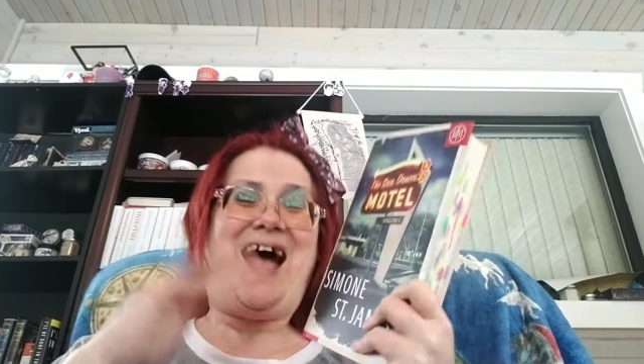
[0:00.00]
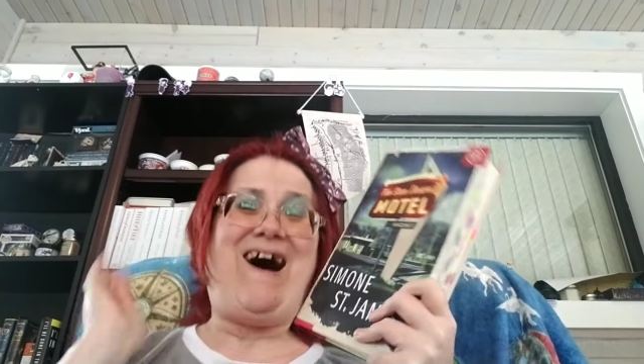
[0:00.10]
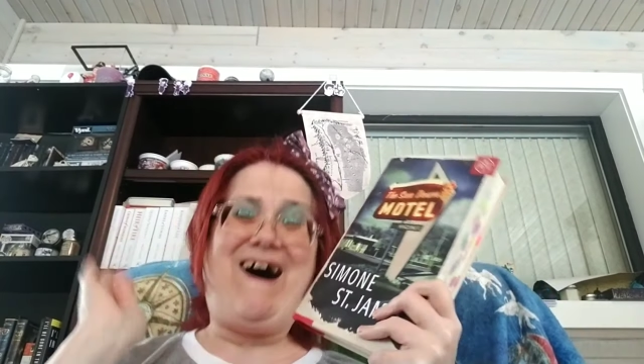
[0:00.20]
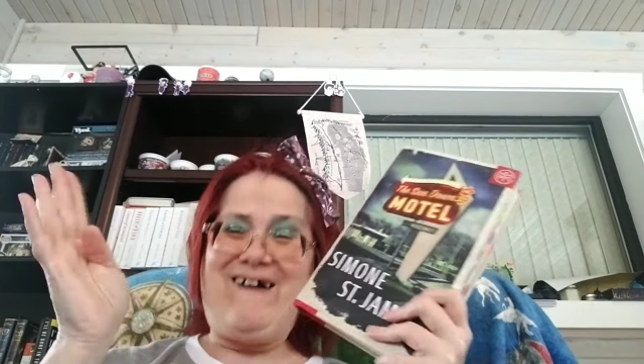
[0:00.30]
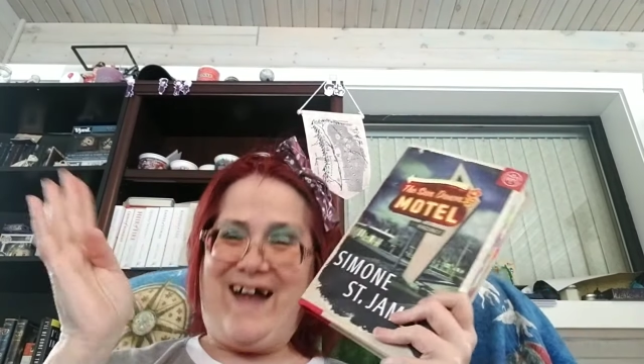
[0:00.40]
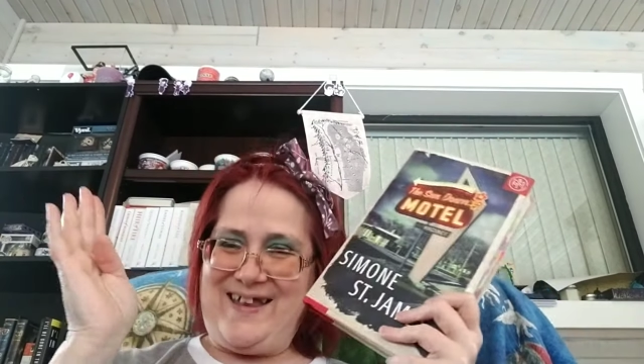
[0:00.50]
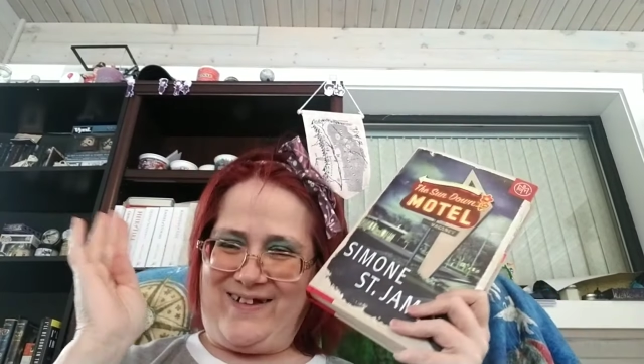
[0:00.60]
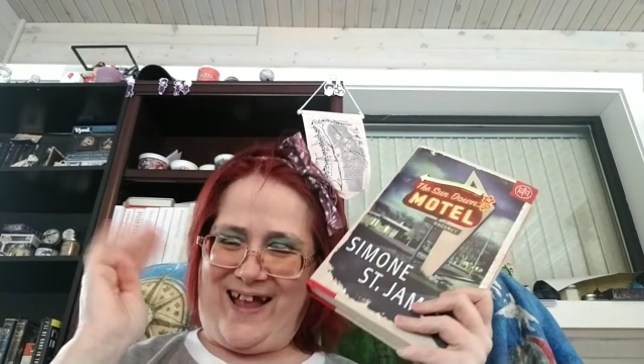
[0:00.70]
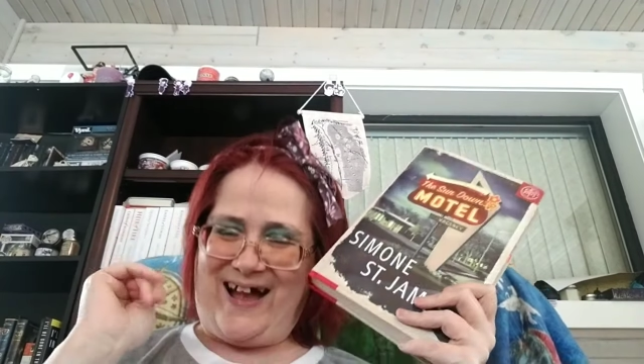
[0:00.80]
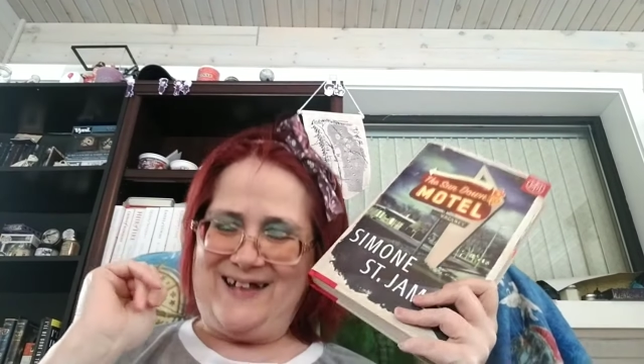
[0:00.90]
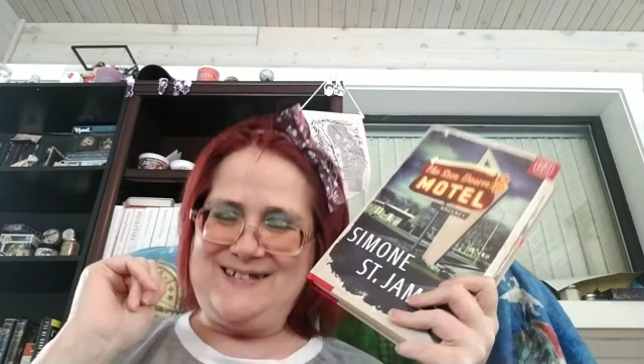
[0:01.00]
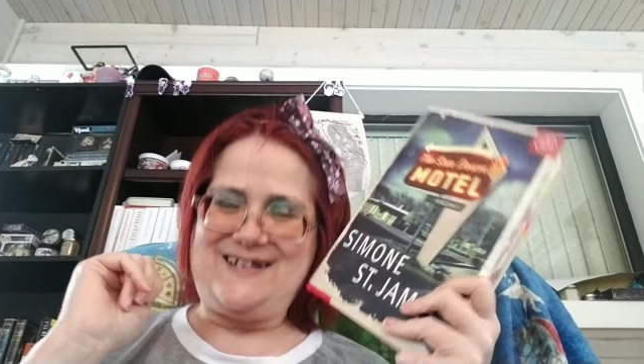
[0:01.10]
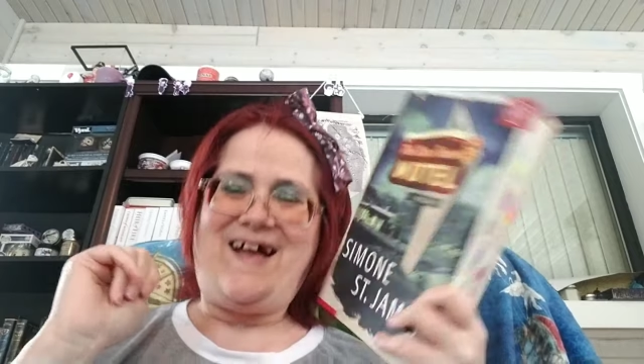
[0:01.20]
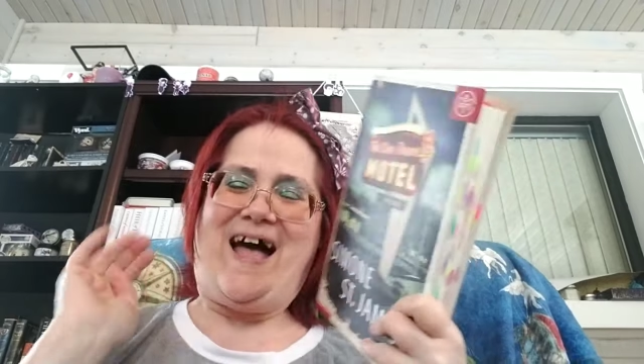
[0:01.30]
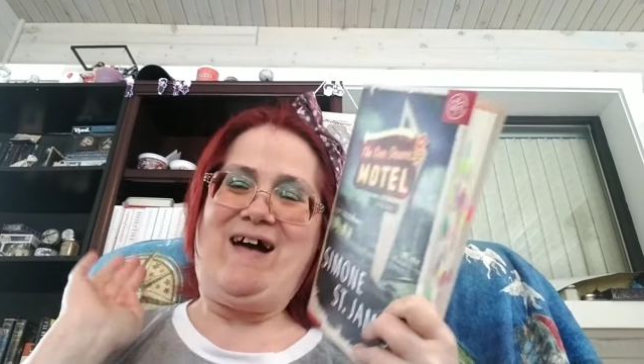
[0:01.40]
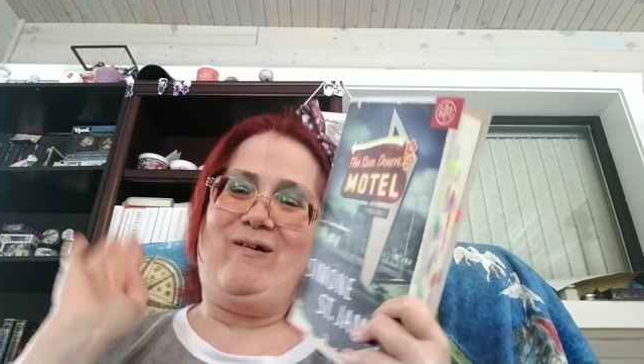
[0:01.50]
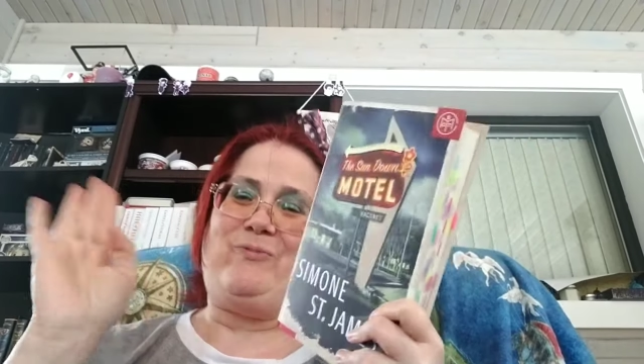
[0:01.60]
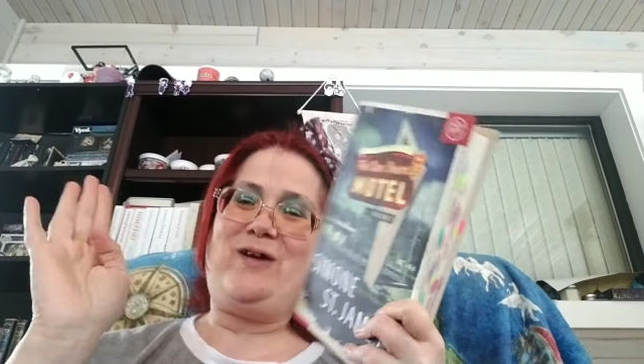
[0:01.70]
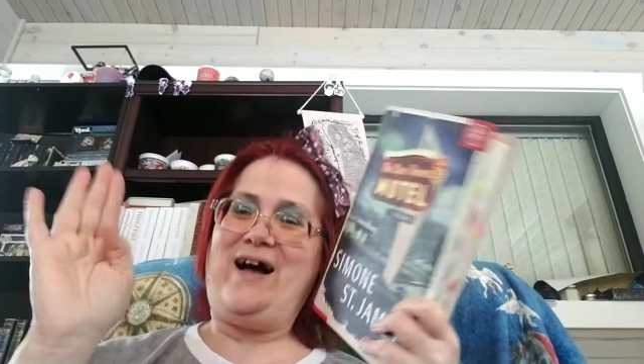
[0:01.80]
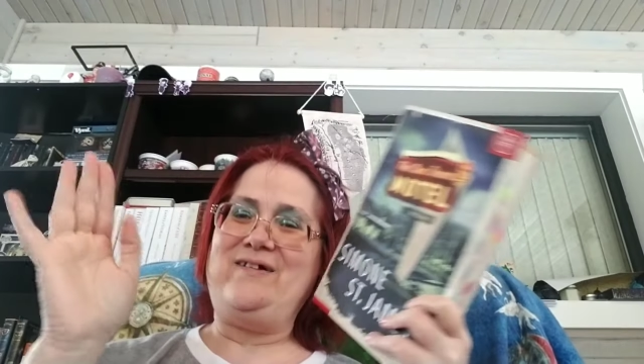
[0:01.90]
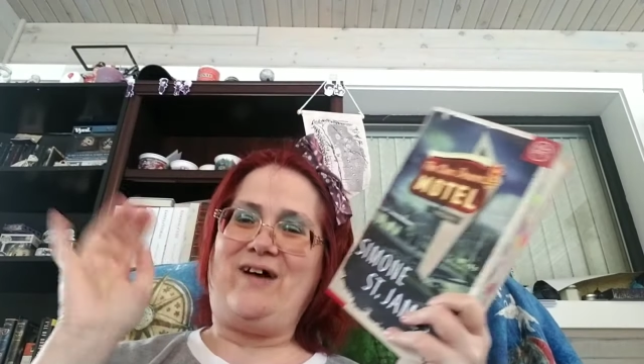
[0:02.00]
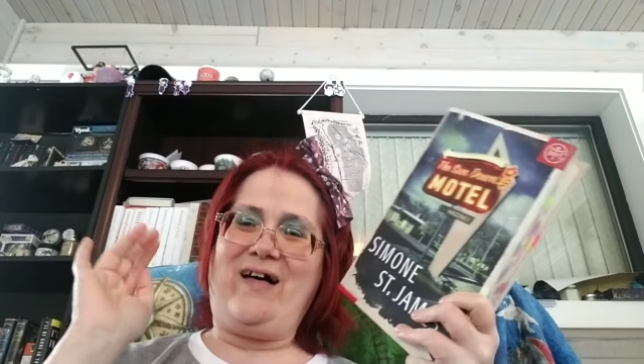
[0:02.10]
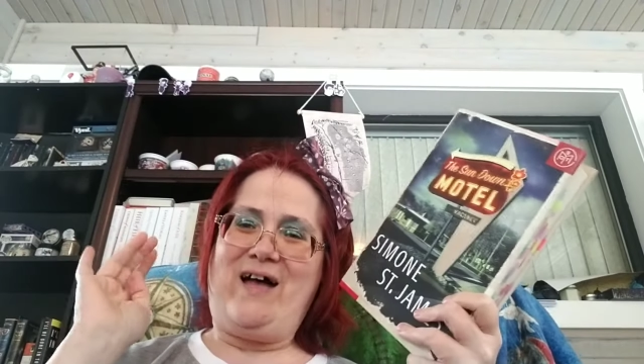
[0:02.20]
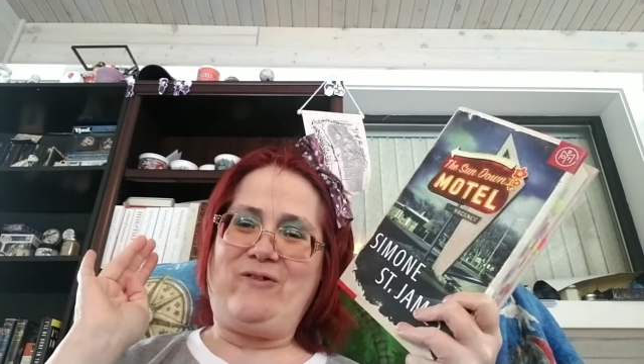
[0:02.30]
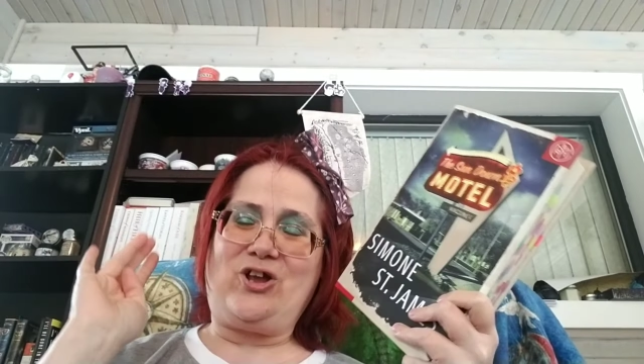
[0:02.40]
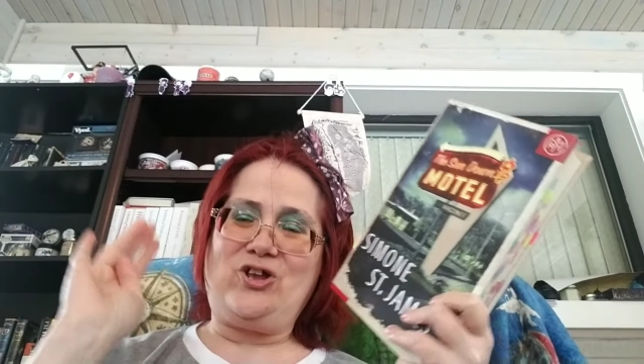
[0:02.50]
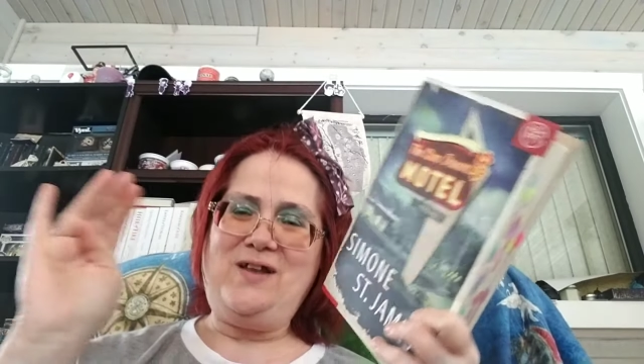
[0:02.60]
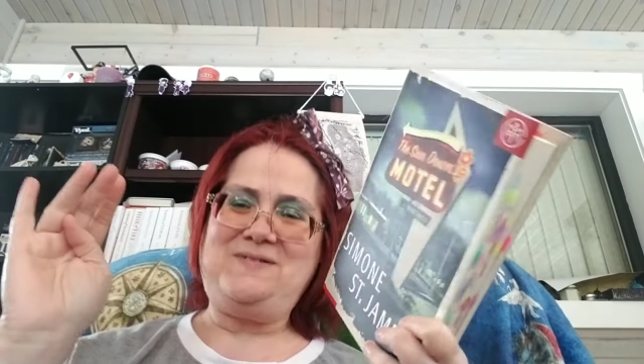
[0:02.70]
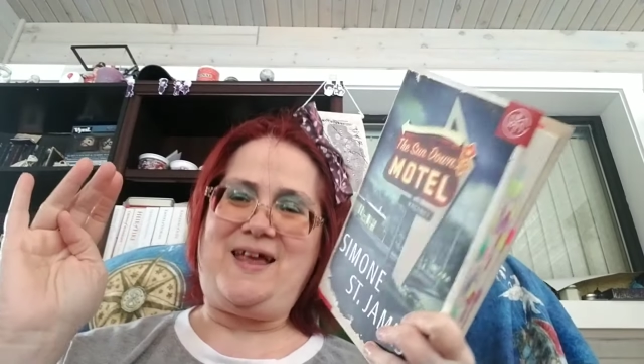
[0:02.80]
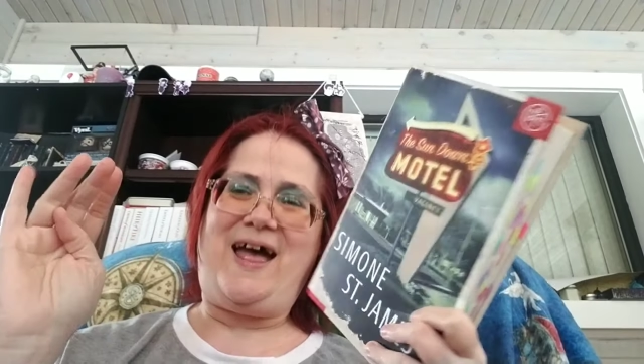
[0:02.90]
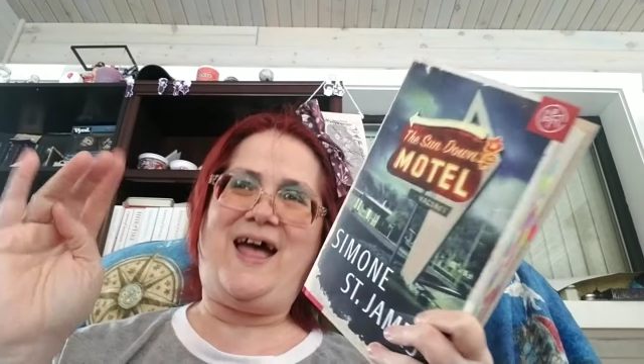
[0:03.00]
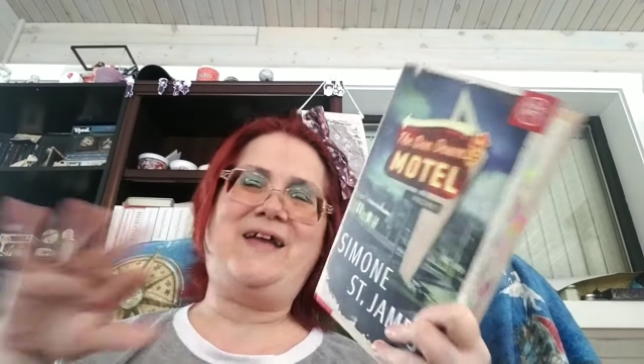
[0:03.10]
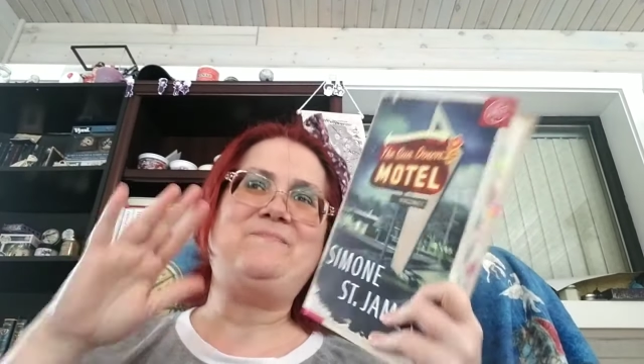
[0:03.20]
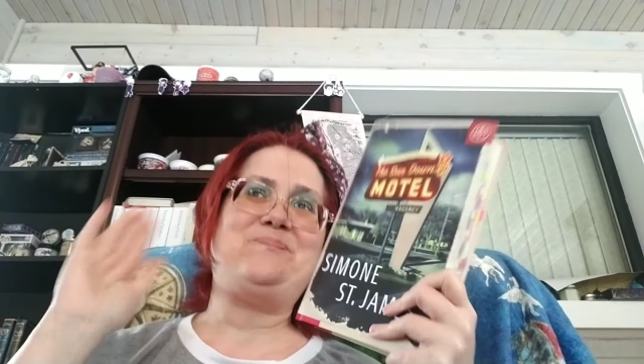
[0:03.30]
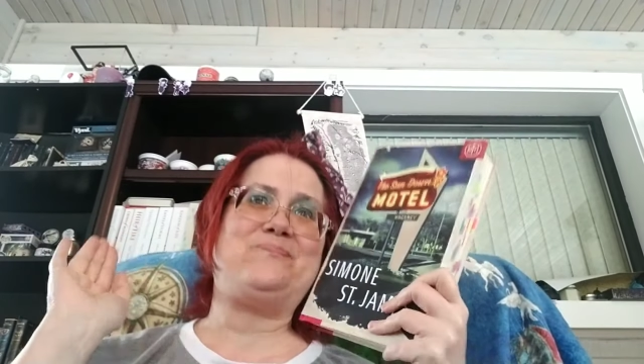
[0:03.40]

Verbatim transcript: All right, you guys. I hope you guys all have a good day.